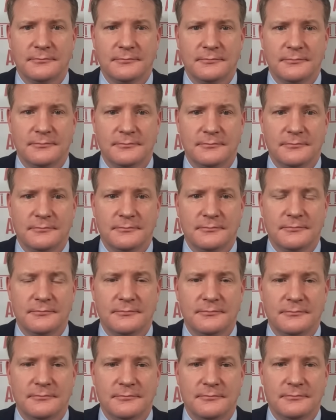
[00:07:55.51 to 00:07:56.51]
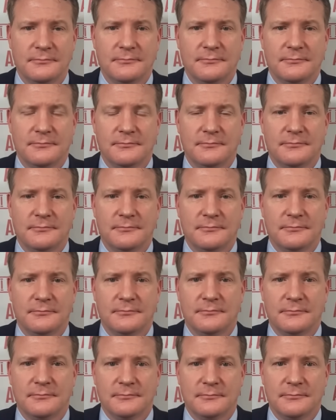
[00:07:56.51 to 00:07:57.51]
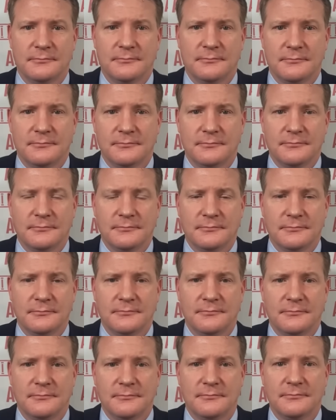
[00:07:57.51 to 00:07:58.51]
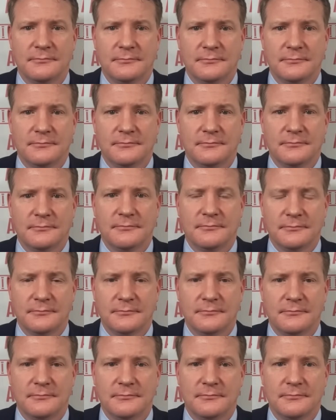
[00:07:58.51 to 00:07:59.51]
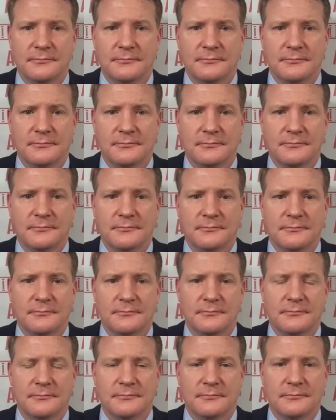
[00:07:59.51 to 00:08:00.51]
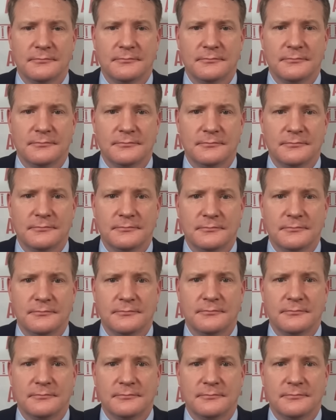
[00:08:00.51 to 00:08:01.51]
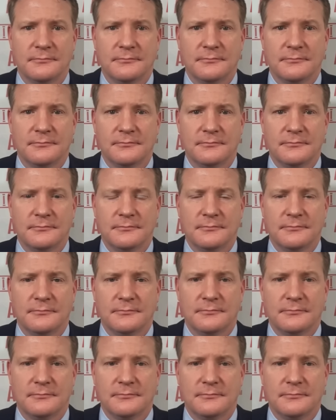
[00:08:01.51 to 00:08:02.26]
[no speech]